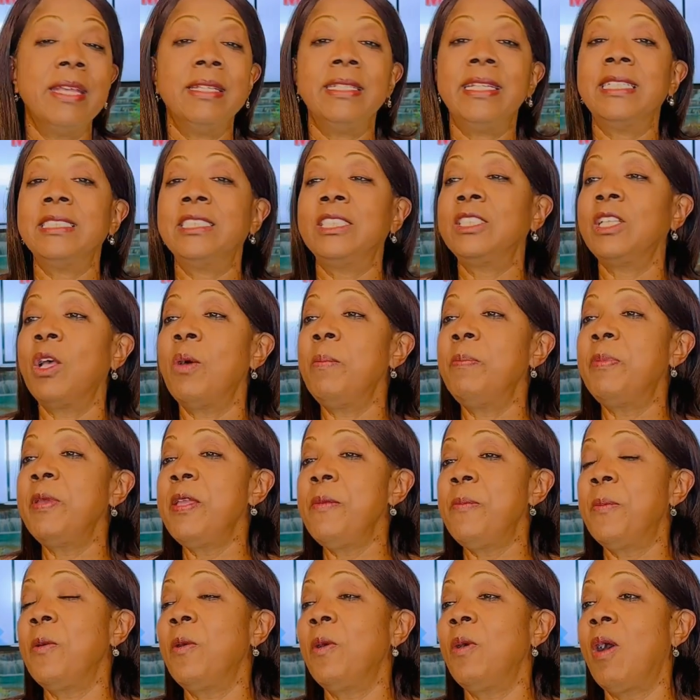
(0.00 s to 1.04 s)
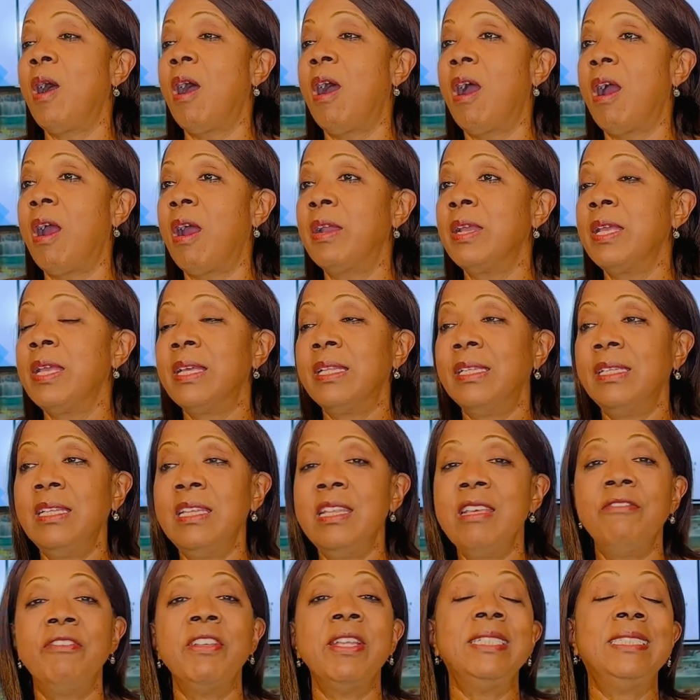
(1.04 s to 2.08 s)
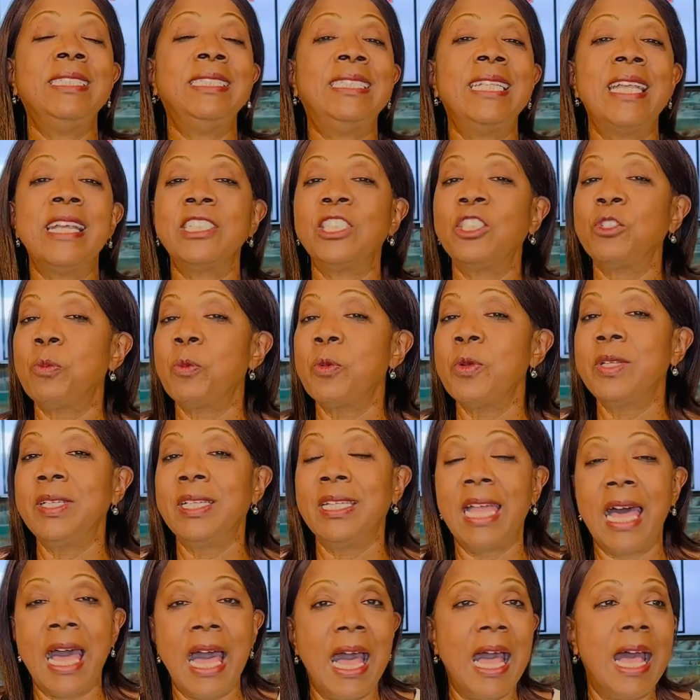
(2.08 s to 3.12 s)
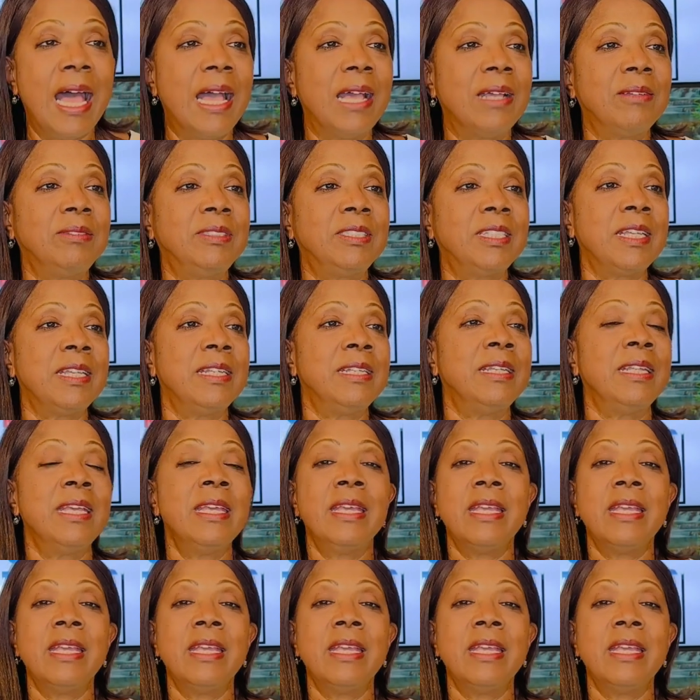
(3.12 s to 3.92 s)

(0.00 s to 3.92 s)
That some people are living desperate lives in